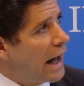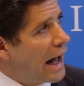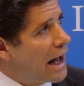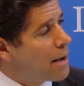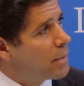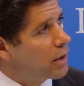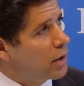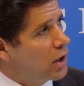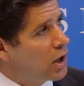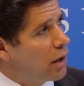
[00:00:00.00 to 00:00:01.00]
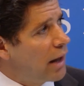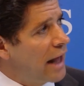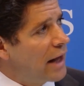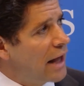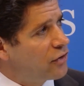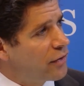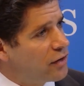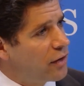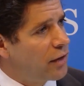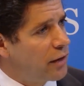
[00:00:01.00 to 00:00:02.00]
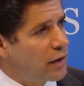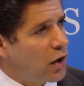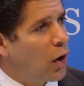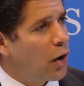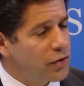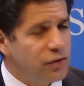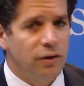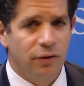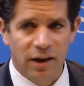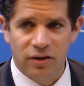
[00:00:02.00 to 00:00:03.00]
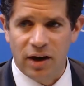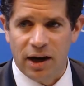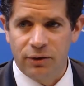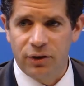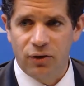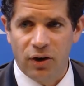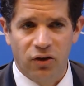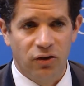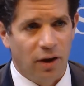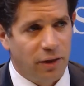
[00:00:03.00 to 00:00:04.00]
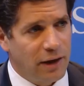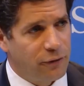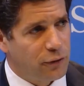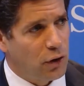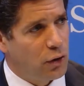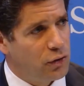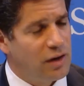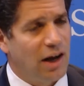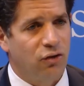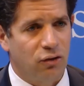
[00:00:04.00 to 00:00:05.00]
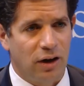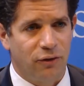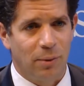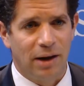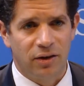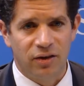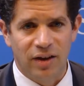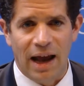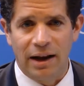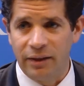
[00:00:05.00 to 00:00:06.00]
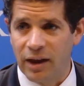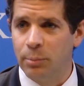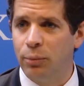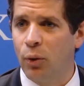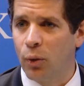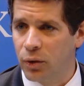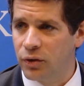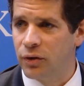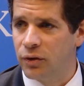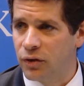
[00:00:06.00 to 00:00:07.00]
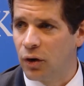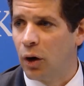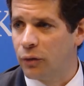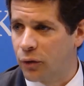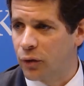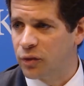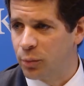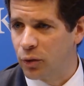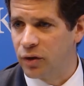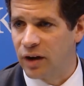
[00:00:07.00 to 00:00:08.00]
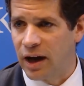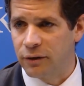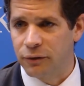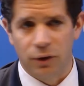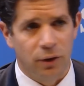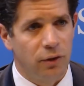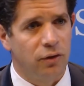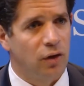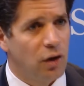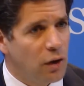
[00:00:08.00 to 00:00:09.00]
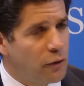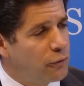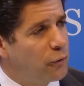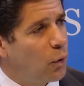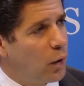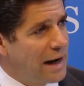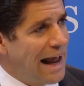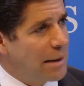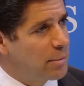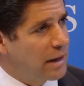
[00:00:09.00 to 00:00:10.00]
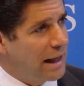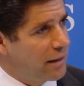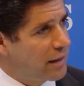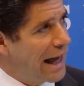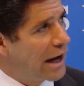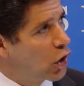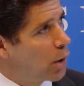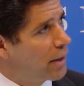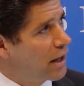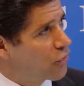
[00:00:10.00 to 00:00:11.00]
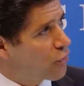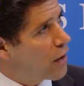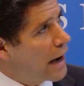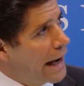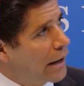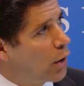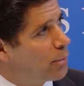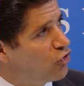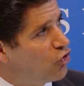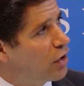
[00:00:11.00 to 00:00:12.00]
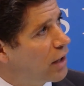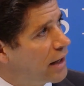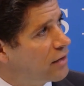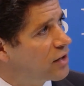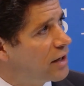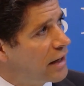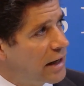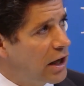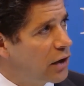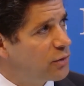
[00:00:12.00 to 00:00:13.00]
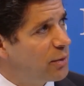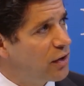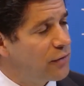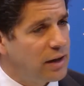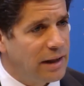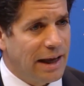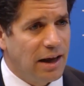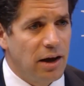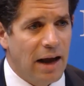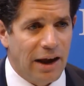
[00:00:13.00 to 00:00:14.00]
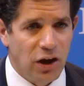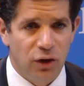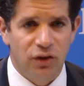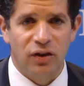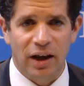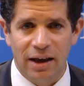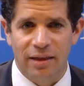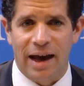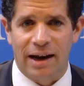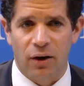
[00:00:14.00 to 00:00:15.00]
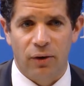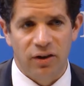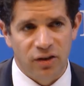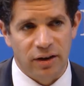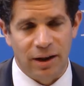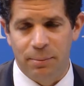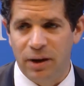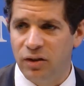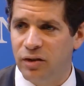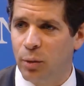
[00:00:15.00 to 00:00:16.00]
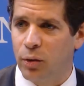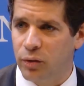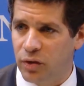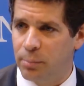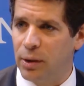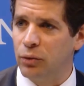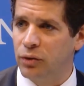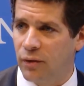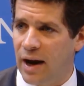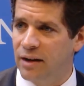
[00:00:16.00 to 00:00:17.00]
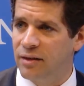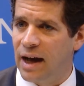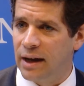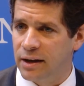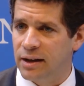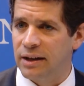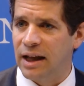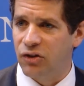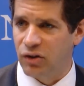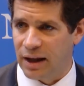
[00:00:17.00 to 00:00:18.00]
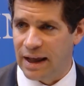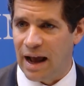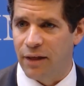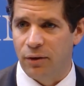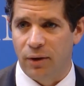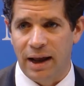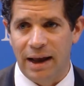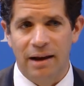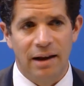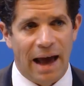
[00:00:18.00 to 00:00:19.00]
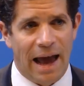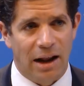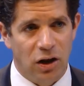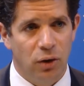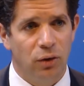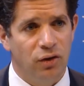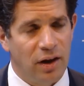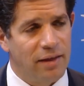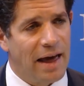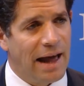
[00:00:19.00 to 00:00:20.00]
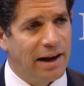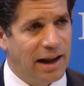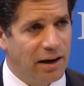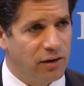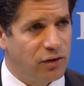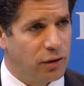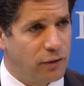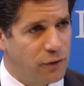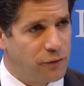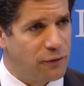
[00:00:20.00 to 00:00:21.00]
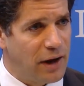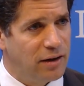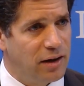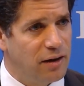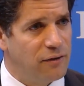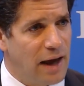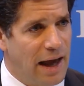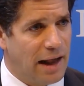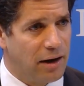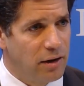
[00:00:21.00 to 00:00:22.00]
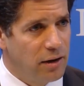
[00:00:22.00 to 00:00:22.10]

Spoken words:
And so the cost of these data restrictions, I think, flows naturally from understanding the importance of cross-border data flows for enabling the economic and trade opportunities. Specifically, you see that increasingly business models are built around data collection and gathering and using that in a sort of effective and